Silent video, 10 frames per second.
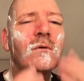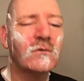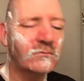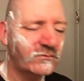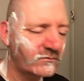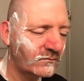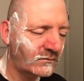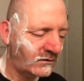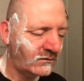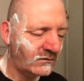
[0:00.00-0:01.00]
a
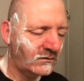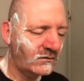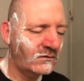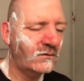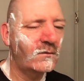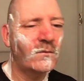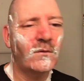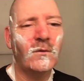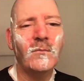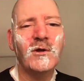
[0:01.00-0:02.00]

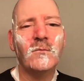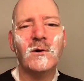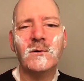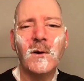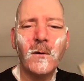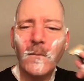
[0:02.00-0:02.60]
little bit right there.